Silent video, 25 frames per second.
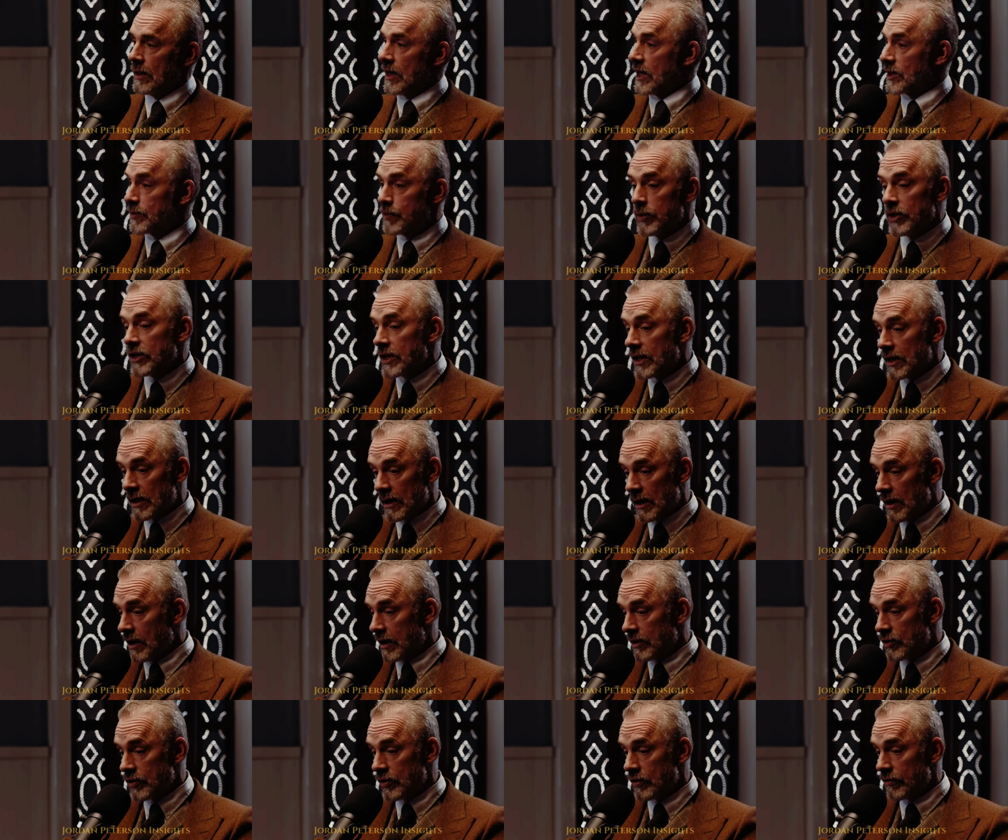That's
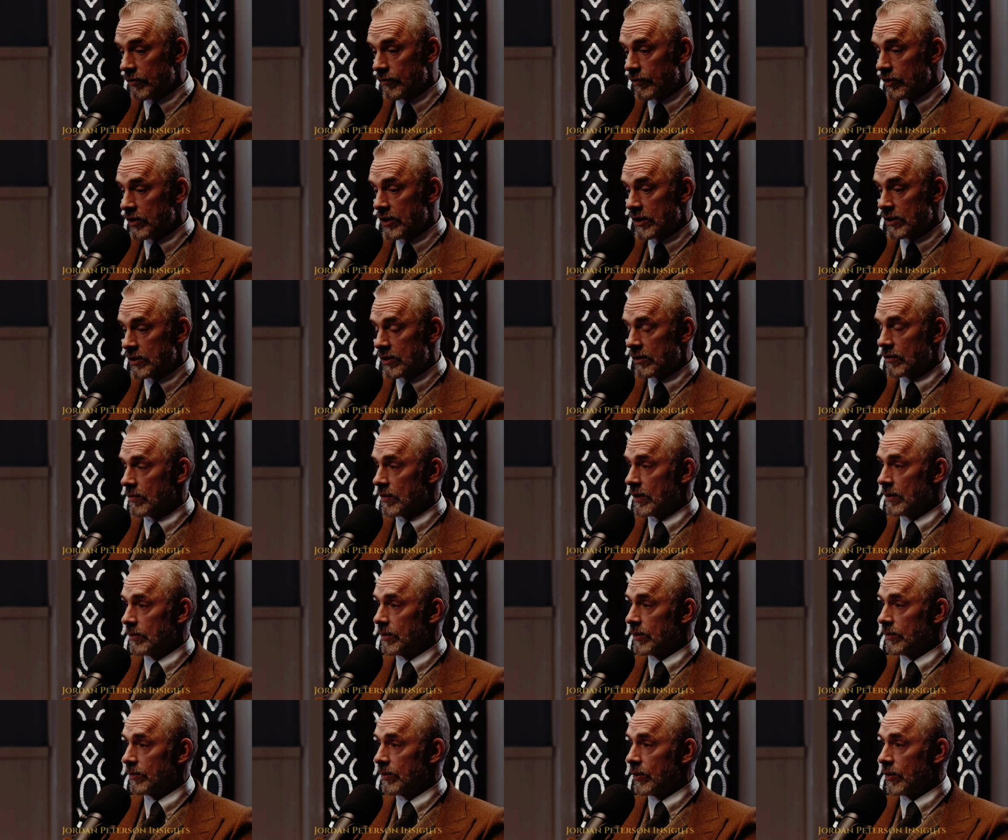particularly true for
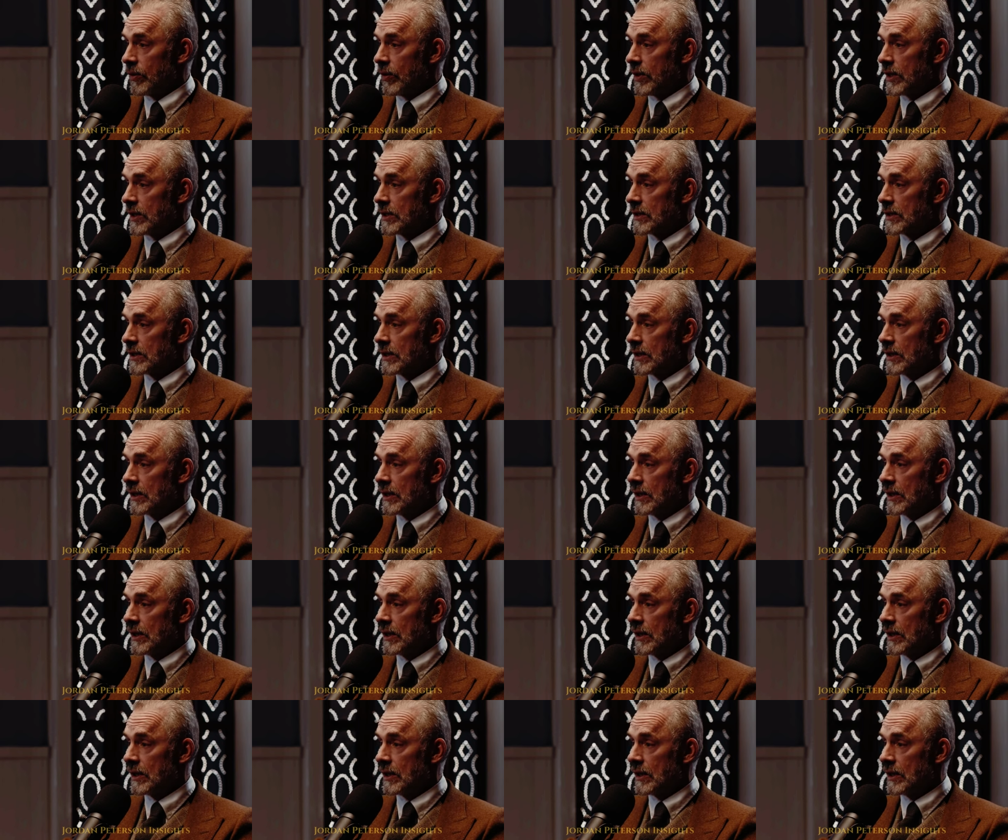disagreeable boys.